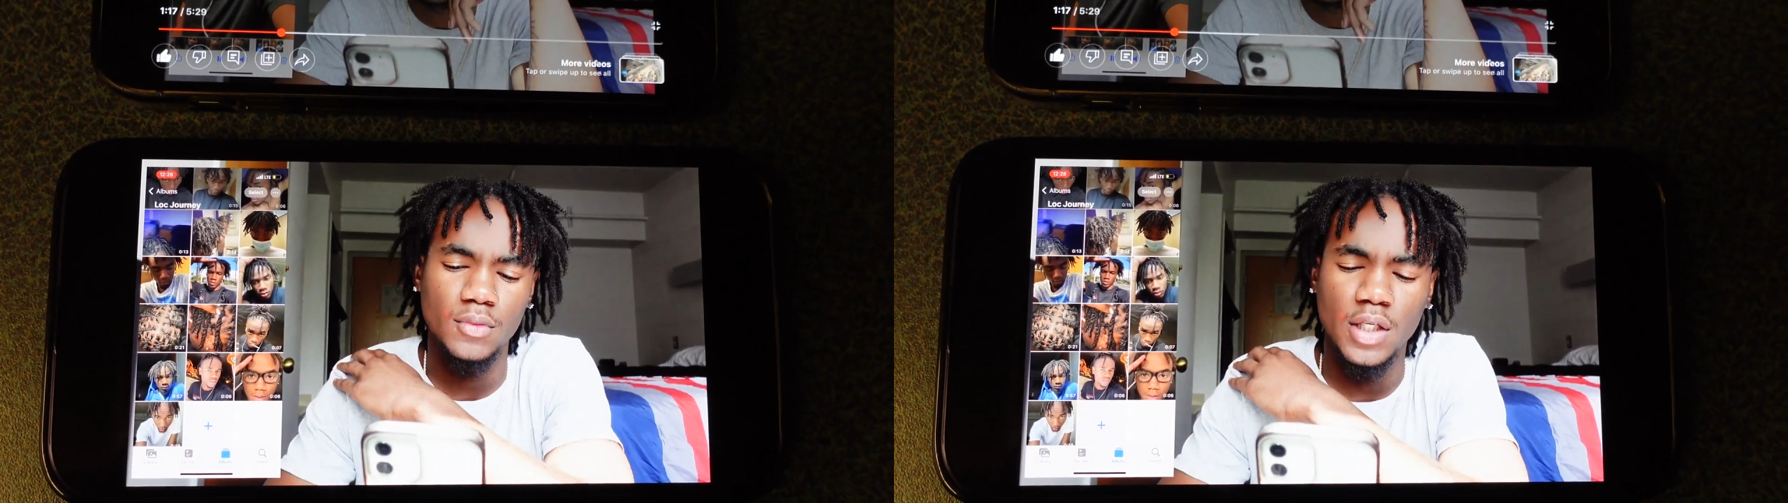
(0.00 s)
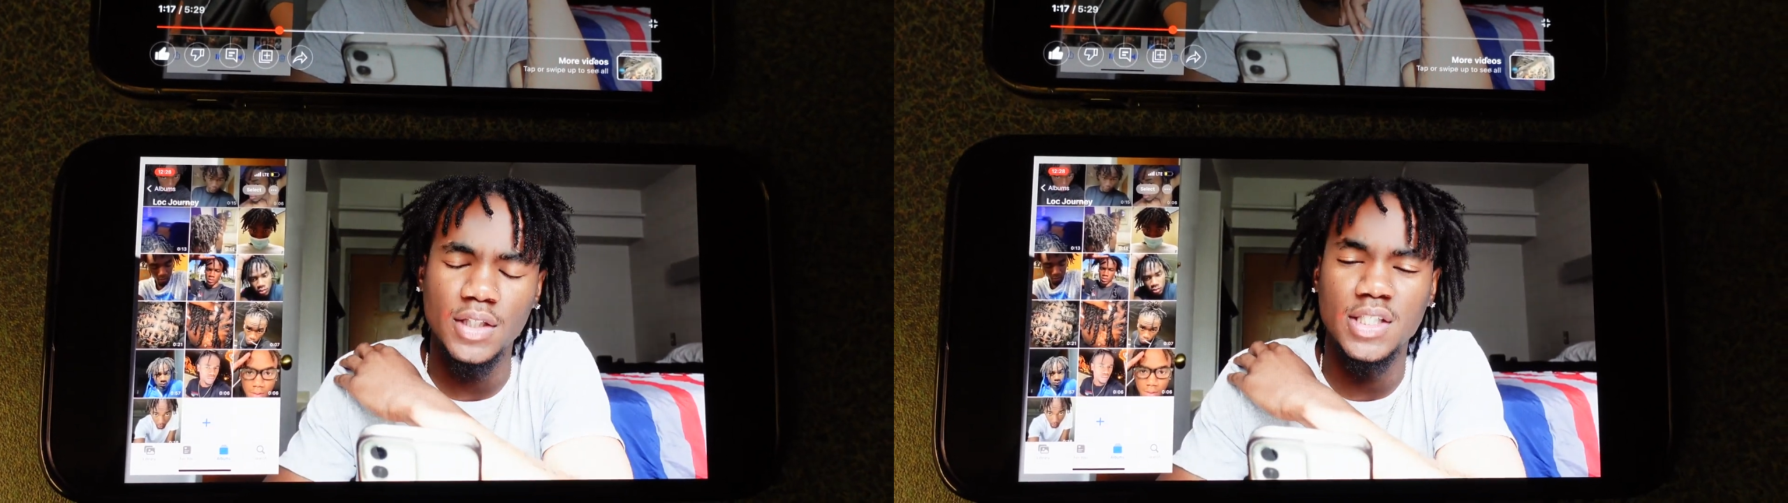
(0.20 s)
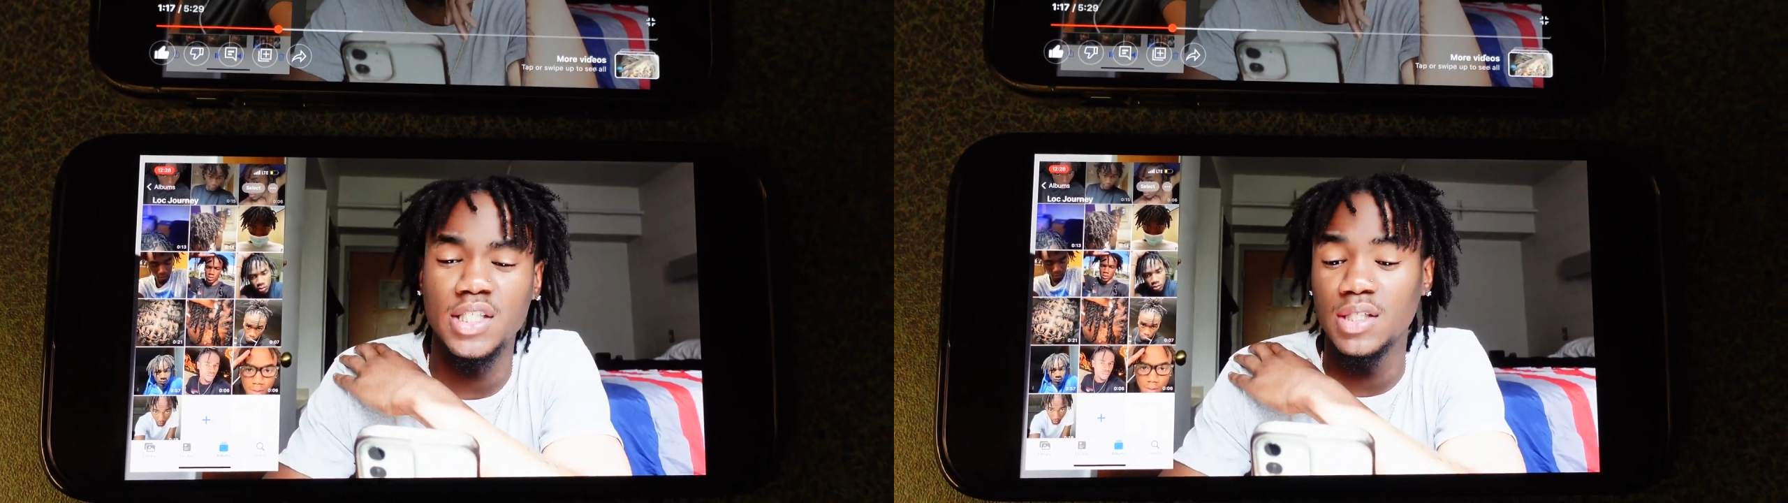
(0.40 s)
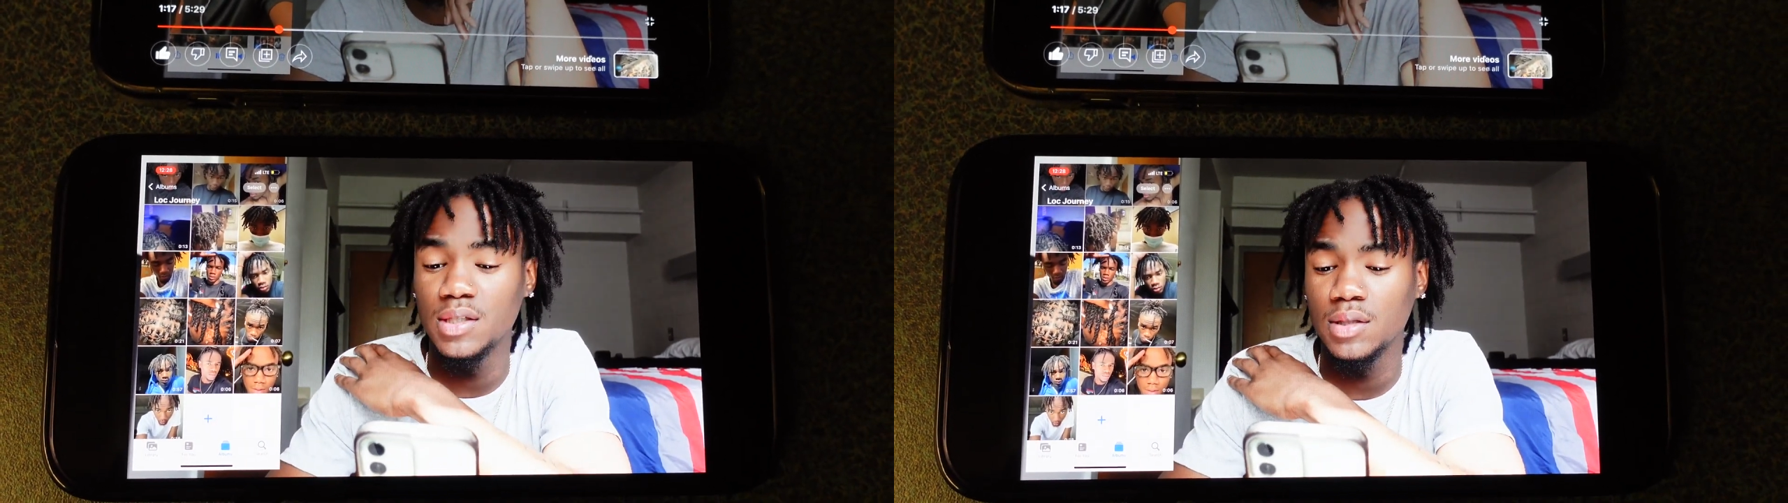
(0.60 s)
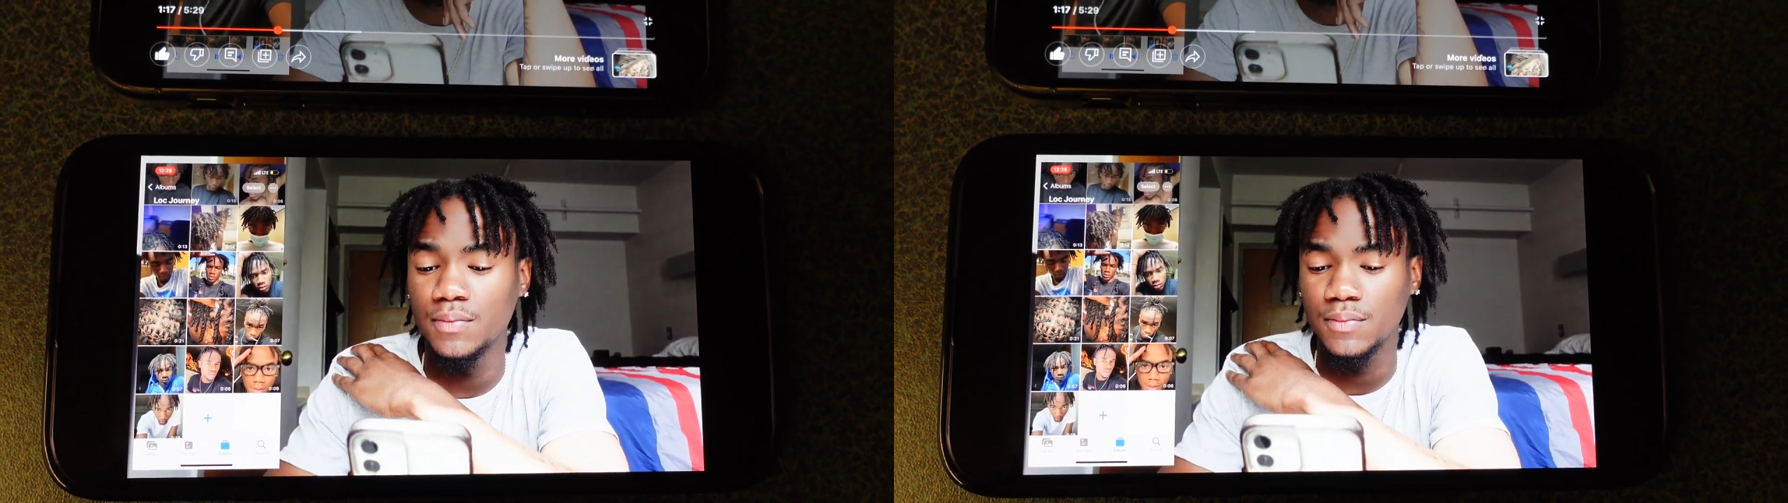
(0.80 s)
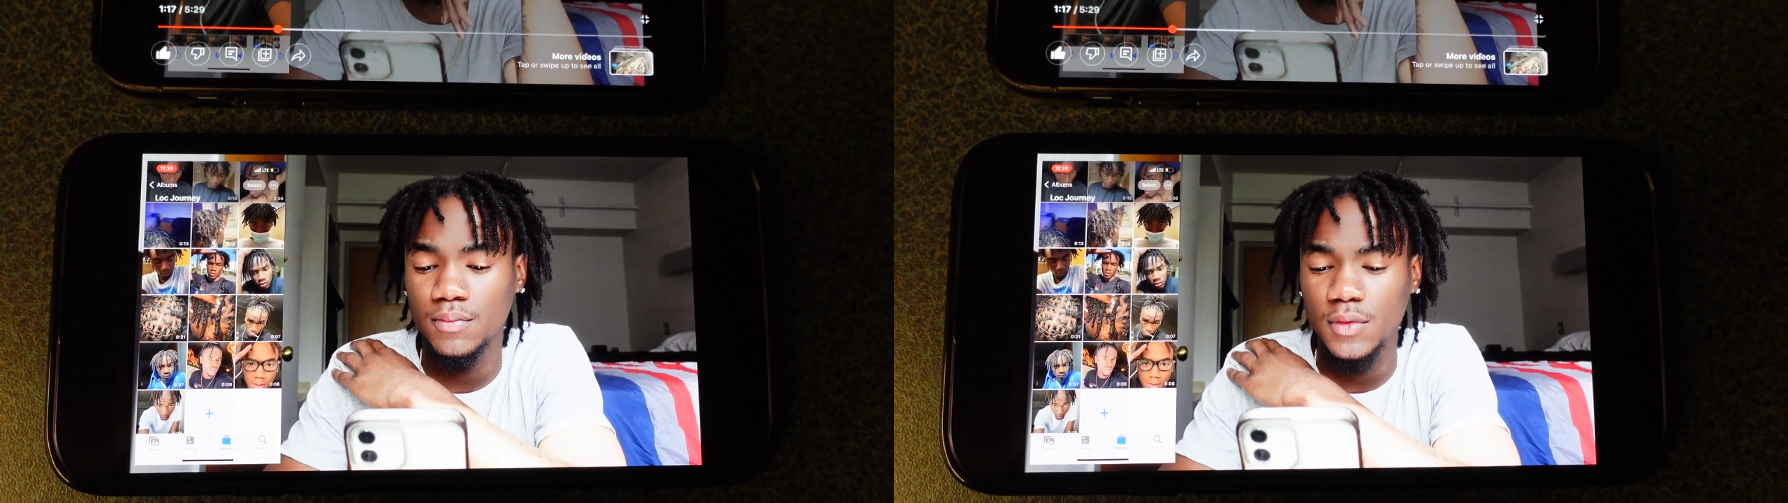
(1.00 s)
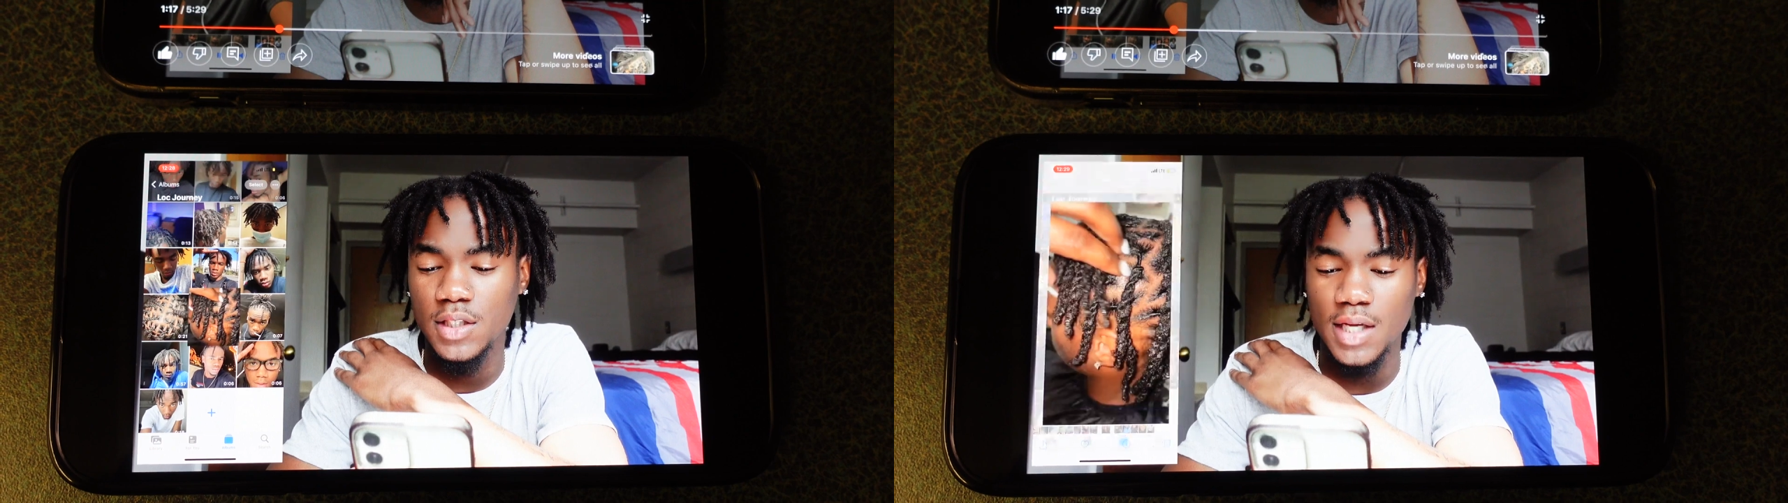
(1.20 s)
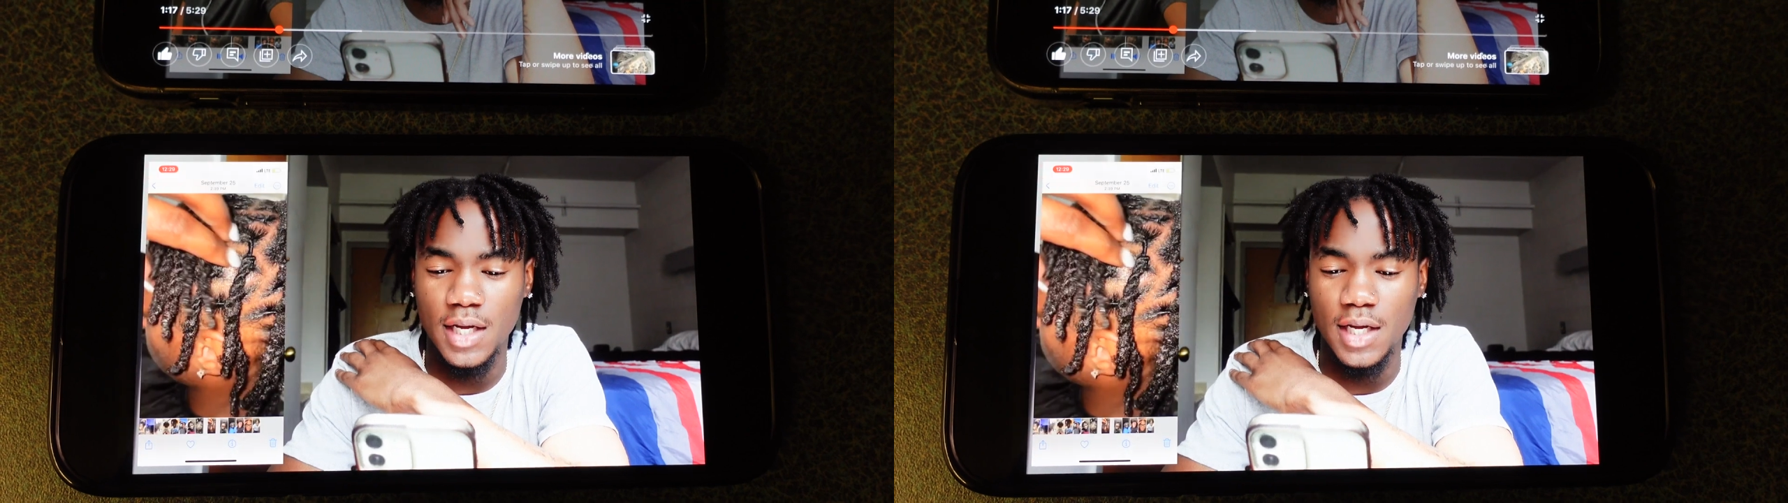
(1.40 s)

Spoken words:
And then there's